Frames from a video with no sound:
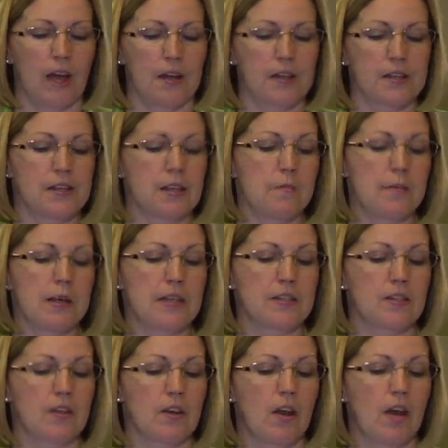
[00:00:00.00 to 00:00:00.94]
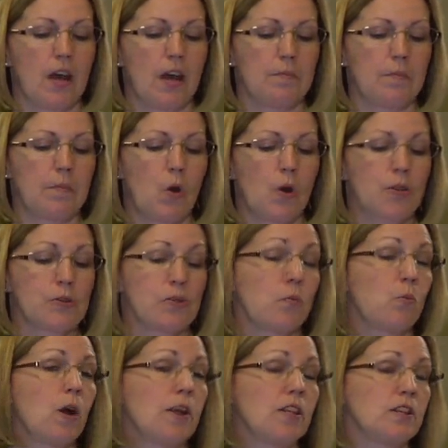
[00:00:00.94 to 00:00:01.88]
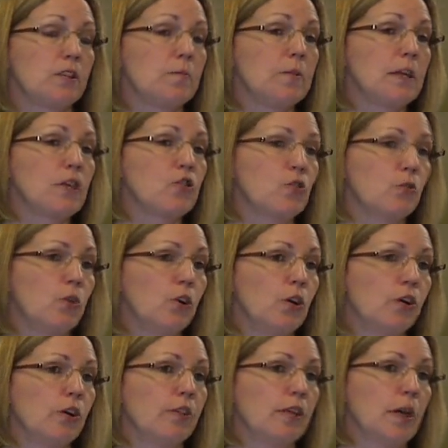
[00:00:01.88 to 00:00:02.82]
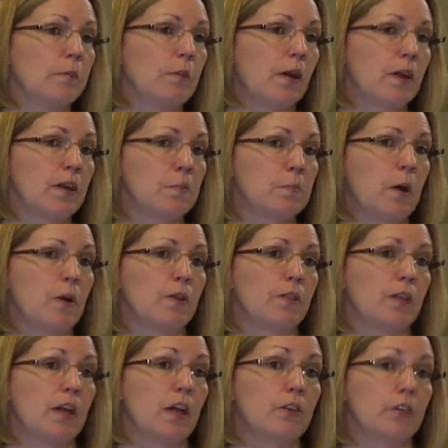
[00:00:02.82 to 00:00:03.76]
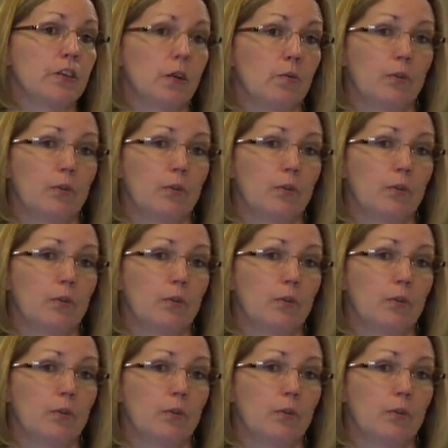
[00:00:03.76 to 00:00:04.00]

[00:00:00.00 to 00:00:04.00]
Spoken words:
CMS also wanted to make sure that as part of the healthcare